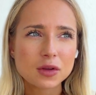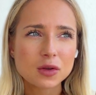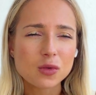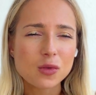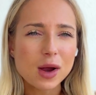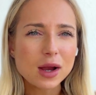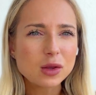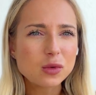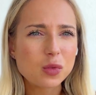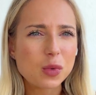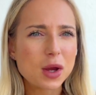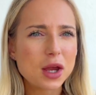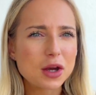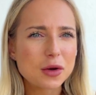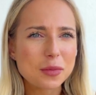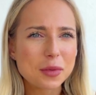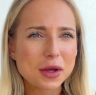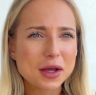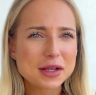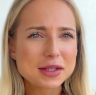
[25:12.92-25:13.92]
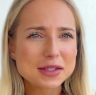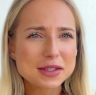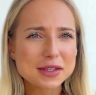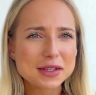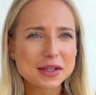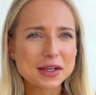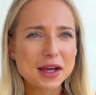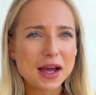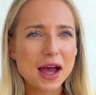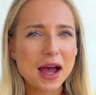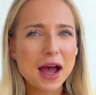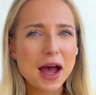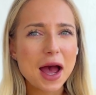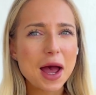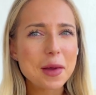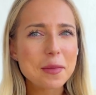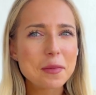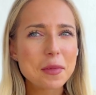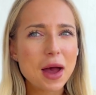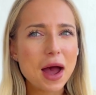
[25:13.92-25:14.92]
quite weird because
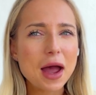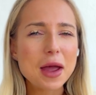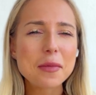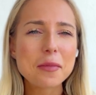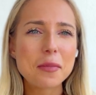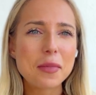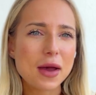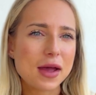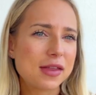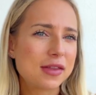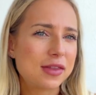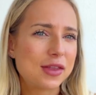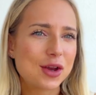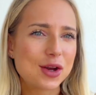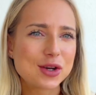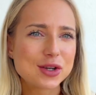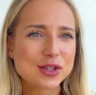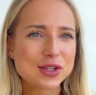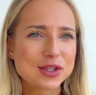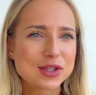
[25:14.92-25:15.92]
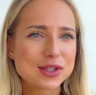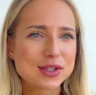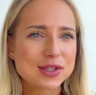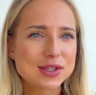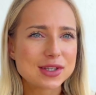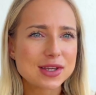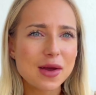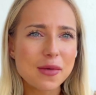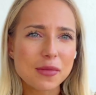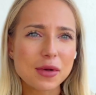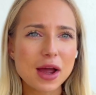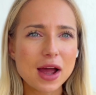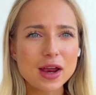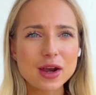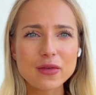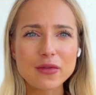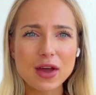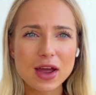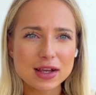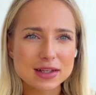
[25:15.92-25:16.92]
I bet there's some kind
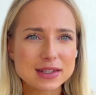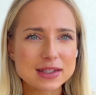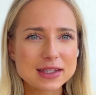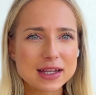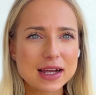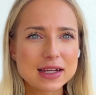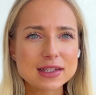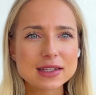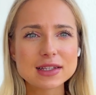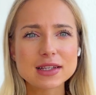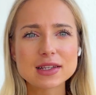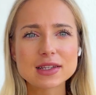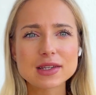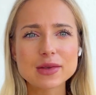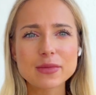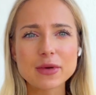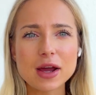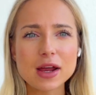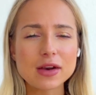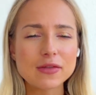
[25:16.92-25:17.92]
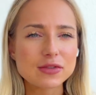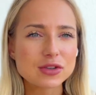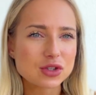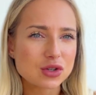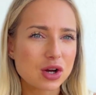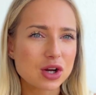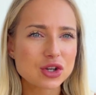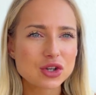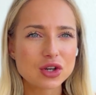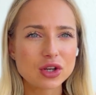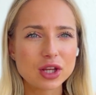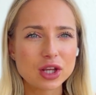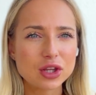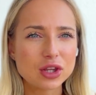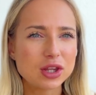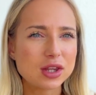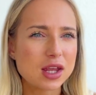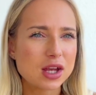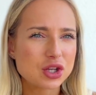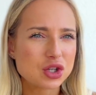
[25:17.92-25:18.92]
of exercises and some kind of structure
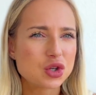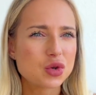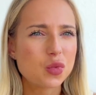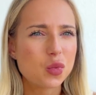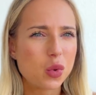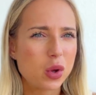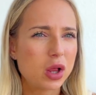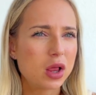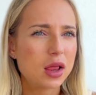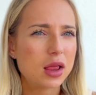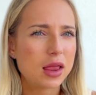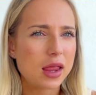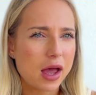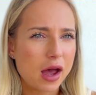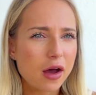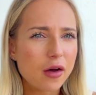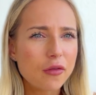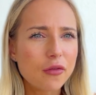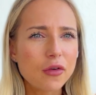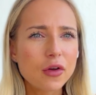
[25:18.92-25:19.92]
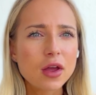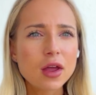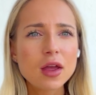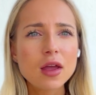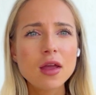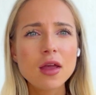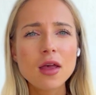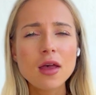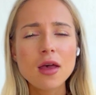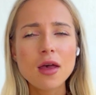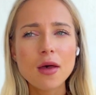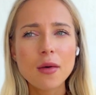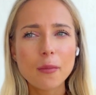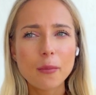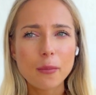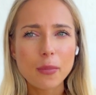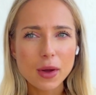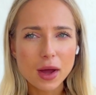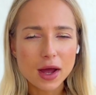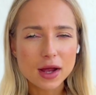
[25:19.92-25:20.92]
that you will love.
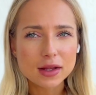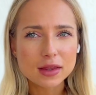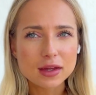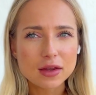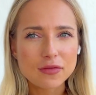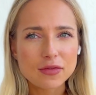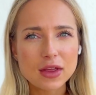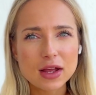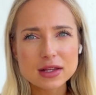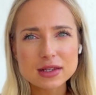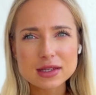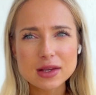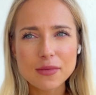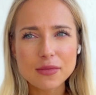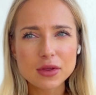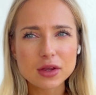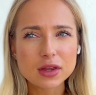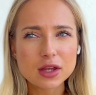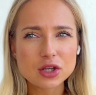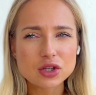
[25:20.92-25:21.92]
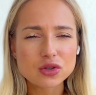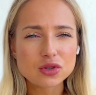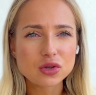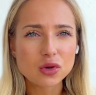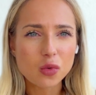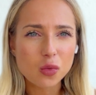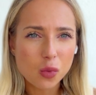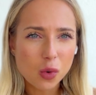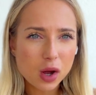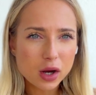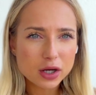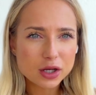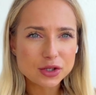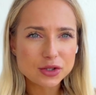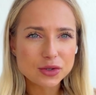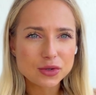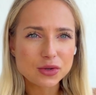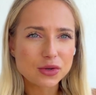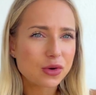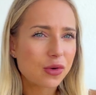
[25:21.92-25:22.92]
But if that's something that you don't want to
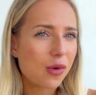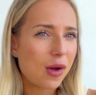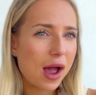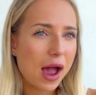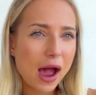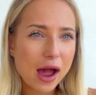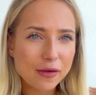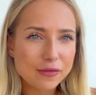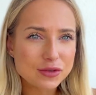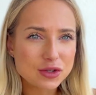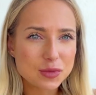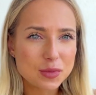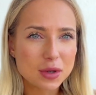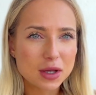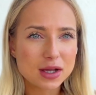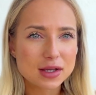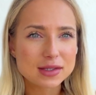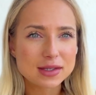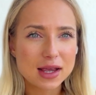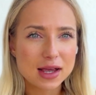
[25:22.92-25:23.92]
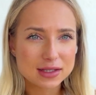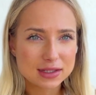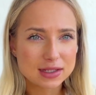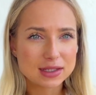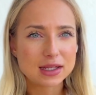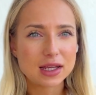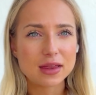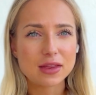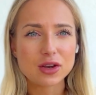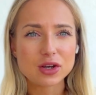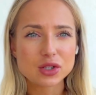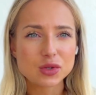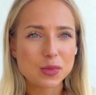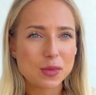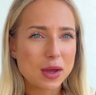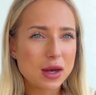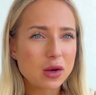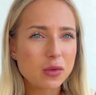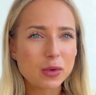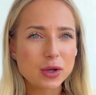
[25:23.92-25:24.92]
do, you don't have to, because as I said, there's
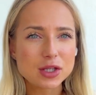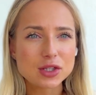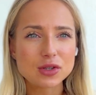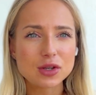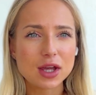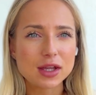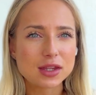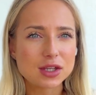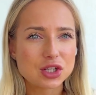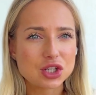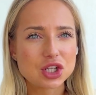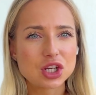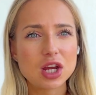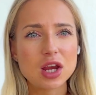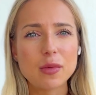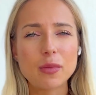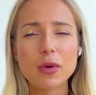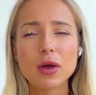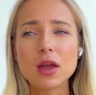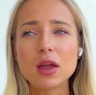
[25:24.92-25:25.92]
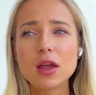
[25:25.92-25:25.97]
many ways to get in shape.